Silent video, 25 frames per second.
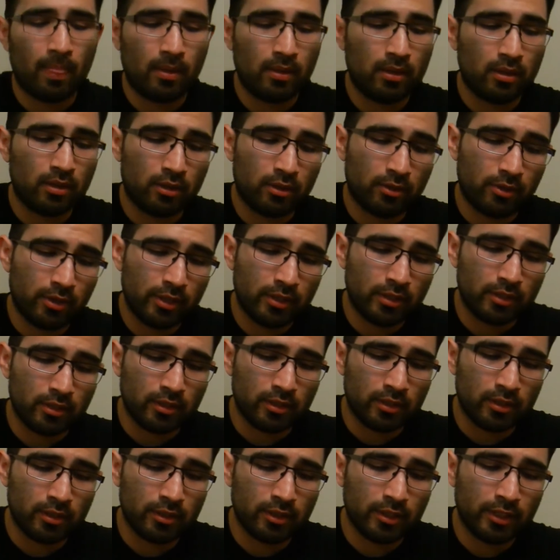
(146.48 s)
Alright,
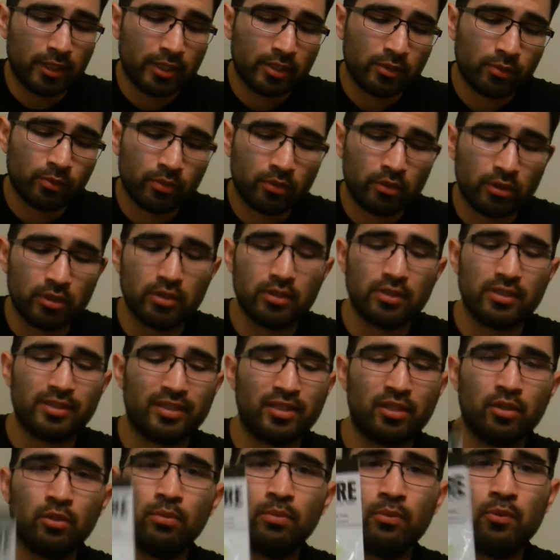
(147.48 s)
the next one is
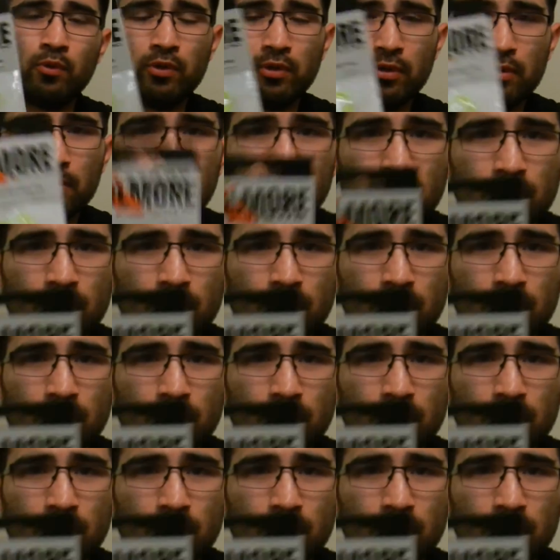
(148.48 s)
Gilmore.